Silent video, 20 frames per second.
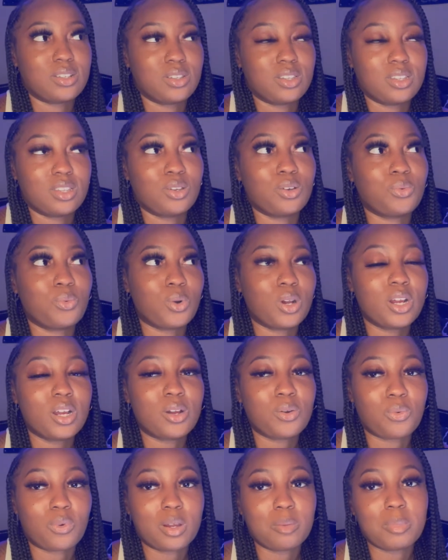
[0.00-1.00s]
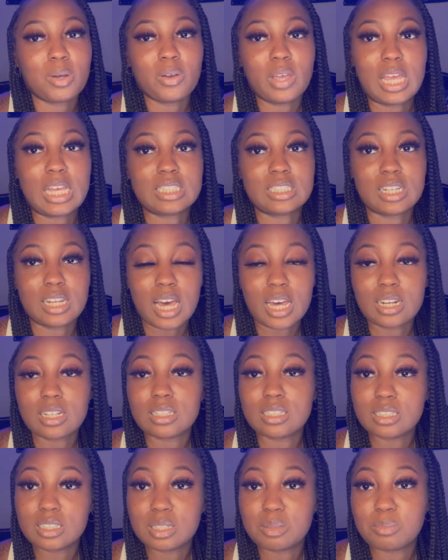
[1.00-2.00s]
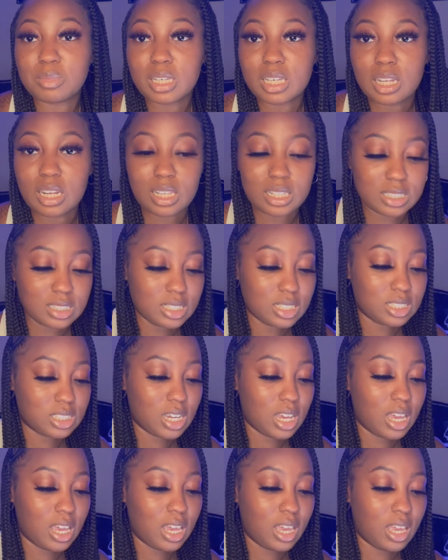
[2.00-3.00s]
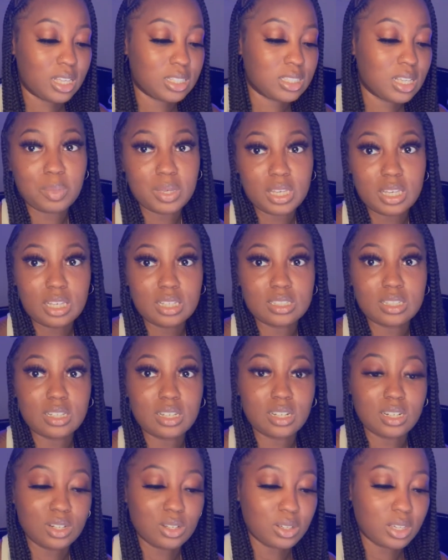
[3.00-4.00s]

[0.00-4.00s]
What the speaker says: The word rainbow has a lot of good meanings, such as peace, good luck,